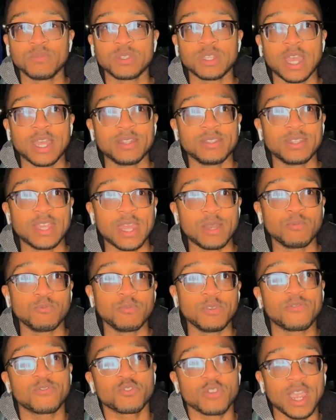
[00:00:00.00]
and then
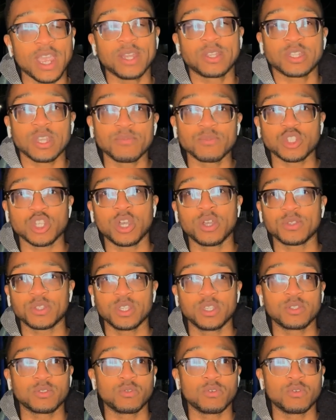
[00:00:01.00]
we've created some chances,